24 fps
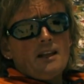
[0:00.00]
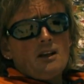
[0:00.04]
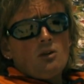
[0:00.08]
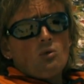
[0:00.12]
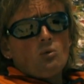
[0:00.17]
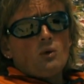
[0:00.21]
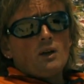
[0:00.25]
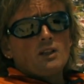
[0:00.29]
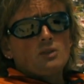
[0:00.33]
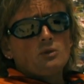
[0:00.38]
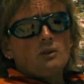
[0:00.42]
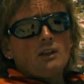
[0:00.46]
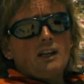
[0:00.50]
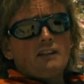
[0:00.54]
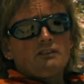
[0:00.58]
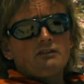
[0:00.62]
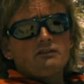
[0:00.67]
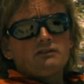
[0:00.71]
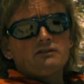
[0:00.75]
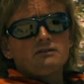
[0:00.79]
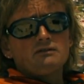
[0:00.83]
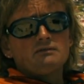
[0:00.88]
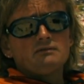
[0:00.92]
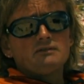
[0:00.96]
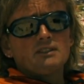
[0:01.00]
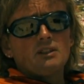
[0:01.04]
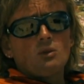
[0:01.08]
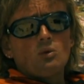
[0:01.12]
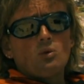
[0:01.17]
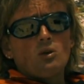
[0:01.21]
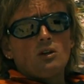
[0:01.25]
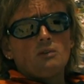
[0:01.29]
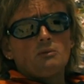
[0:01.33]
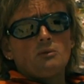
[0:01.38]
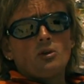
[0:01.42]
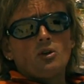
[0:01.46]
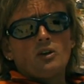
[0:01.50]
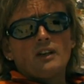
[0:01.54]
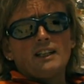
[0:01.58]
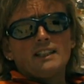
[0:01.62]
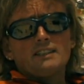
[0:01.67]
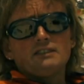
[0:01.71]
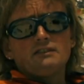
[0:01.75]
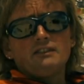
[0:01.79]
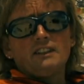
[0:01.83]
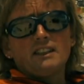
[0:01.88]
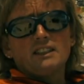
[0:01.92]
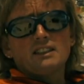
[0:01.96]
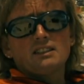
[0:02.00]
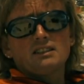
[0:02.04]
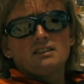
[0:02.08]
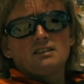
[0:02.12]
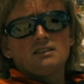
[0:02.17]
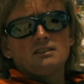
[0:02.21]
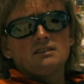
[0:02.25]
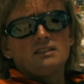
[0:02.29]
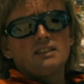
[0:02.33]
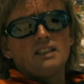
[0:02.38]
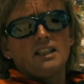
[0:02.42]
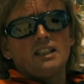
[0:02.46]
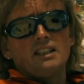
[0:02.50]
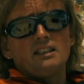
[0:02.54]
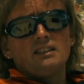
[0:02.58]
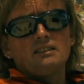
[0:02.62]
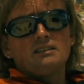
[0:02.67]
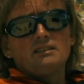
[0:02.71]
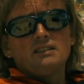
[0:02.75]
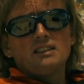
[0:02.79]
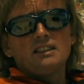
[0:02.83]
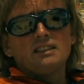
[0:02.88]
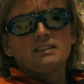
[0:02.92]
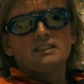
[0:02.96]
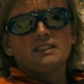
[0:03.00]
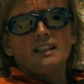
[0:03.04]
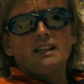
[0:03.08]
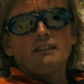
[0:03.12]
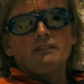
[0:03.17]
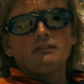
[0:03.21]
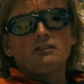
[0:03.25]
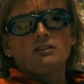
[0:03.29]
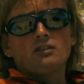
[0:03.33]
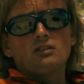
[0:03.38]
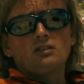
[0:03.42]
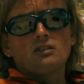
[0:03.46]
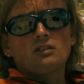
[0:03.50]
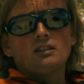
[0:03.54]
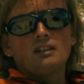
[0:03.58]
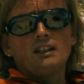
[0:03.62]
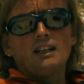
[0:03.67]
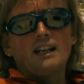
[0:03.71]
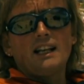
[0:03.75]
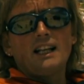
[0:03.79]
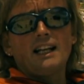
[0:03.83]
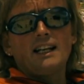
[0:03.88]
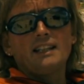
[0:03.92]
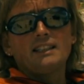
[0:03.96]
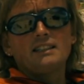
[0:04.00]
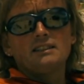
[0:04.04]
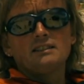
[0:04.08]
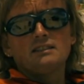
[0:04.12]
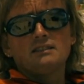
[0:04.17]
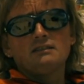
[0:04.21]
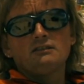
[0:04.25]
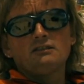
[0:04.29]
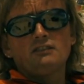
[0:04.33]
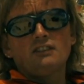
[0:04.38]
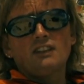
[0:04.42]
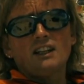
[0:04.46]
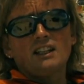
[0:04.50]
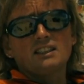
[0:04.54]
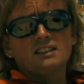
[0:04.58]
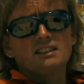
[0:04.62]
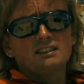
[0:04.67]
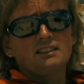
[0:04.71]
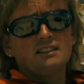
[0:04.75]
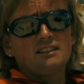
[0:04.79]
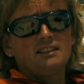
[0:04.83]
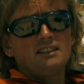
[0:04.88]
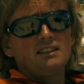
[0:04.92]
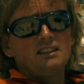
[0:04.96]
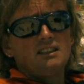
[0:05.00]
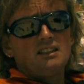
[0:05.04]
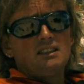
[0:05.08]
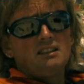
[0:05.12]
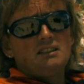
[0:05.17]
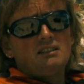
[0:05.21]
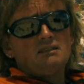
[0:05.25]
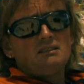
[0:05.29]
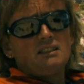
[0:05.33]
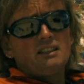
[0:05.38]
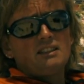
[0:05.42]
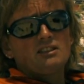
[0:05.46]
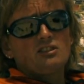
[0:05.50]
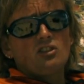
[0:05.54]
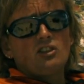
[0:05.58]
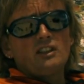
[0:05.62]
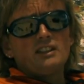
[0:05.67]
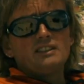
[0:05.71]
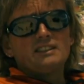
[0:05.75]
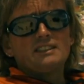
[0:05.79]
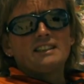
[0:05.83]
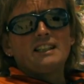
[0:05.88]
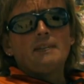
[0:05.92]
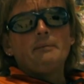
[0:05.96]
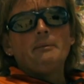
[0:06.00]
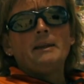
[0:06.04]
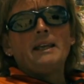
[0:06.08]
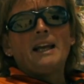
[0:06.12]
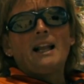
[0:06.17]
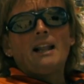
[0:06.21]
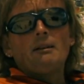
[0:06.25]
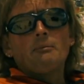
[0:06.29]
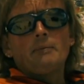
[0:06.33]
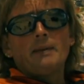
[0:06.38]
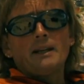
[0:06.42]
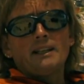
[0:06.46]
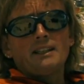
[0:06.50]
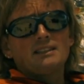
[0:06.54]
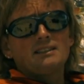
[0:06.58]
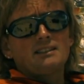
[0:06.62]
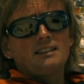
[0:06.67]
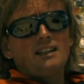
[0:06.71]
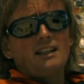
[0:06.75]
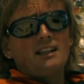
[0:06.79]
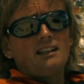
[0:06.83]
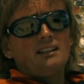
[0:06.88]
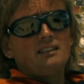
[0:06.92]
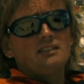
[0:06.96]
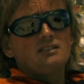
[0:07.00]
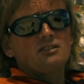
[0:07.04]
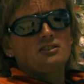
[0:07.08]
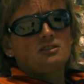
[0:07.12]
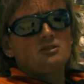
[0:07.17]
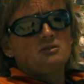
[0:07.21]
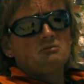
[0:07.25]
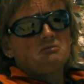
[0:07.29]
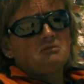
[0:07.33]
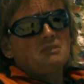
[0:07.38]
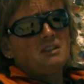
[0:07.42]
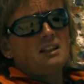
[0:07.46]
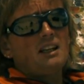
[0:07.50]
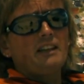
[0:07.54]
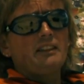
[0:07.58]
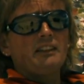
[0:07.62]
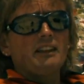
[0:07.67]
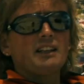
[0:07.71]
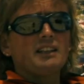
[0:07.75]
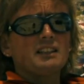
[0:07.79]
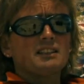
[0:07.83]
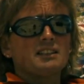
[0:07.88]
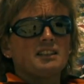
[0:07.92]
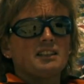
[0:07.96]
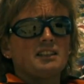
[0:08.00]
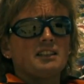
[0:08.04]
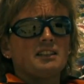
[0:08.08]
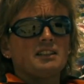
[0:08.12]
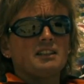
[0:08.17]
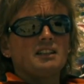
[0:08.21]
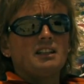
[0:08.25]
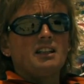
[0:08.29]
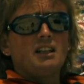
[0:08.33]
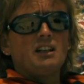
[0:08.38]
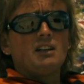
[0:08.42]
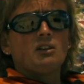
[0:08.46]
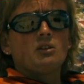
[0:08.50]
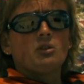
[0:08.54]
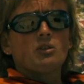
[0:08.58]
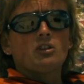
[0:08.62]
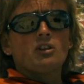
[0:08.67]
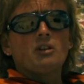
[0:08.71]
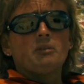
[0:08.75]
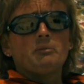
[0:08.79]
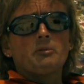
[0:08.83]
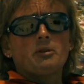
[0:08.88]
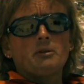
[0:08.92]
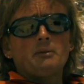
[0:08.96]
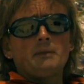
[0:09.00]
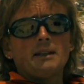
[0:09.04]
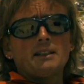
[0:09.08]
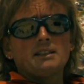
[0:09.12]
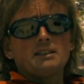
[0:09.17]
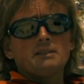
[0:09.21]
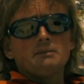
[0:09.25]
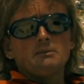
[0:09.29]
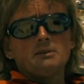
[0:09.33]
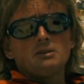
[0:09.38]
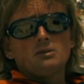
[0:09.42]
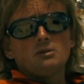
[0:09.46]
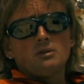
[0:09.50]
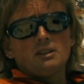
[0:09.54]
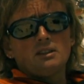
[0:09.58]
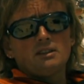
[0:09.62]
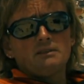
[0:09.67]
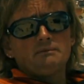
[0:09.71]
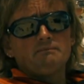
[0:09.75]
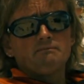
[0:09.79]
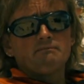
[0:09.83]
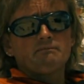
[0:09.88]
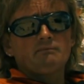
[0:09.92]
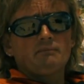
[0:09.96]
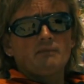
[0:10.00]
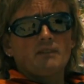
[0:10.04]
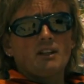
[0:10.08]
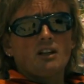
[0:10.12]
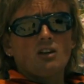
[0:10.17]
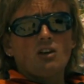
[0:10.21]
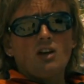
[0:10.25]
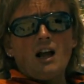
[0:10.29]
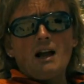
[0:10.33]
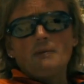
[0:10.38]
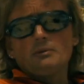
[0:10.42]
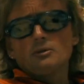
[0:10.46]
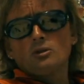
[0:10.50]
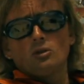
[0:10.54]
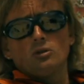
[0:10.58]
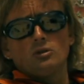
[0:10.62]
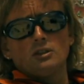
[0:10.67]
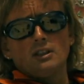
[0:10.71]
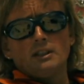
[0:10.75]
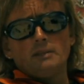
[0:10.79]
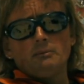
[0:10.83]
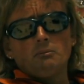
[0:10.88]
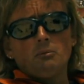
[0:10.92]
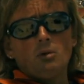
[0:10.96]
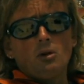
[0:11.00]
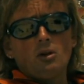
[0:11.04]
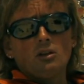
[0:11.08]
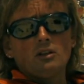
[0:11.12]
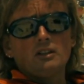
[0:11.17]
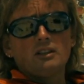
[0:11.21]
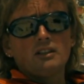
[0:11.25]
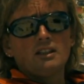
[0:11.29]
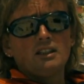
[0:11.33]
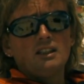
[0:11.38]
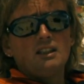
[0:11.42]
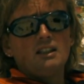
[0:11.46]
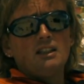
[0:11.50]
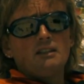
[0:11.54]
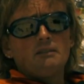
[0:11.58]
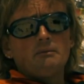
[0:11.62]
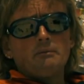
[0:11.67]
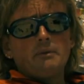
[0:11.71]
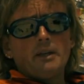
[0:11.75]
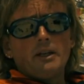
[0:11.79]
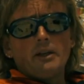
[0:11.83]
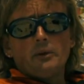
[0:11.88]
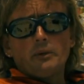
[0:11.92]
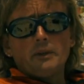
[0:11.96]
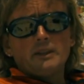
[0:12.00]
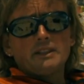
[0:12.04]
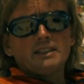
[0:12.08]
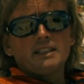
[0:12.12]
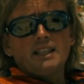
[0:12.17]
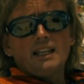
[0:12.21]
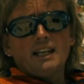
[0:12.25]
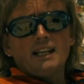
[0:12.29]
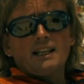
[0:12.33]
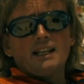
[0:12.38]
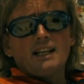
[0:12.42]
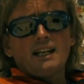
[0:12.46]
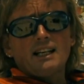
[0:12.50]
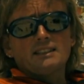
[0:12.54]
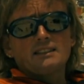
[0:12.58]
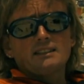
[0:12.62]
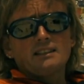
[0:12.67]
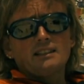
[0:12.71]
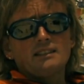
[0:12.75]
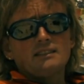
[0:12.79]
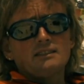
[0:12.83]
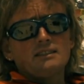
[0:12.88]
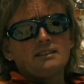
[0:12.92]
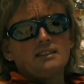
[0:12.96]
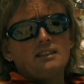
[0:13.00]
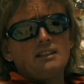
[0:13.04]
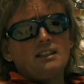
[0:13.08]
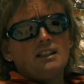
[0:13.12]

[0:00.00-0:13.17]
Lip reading: once we have the wall more or less fixed, then it's time for light, fast, let's call it semi-alpine style. So I think it's a good compromise in between absolutely bold, very risky ascent,